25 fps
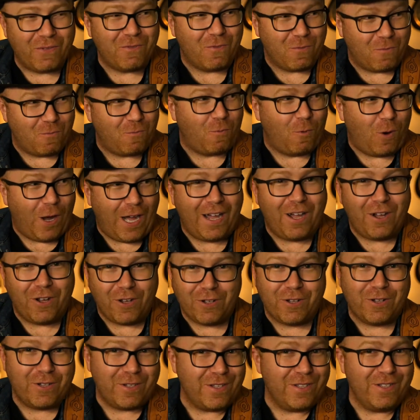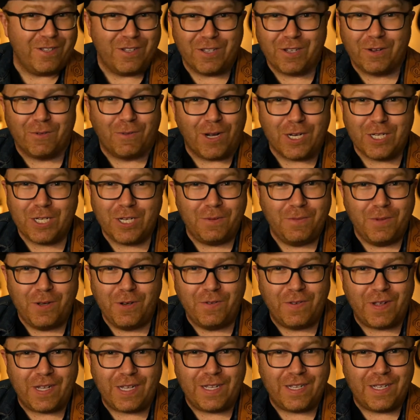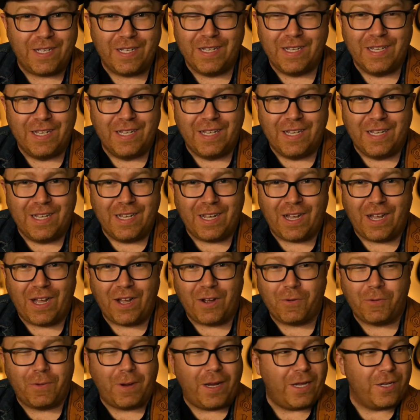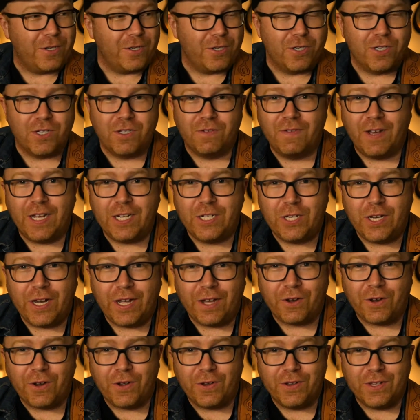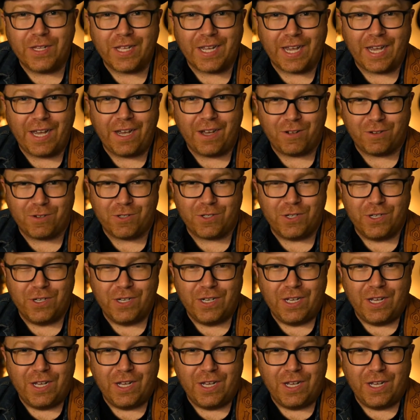while you're watching a movie, while you're just vegging out on the couch.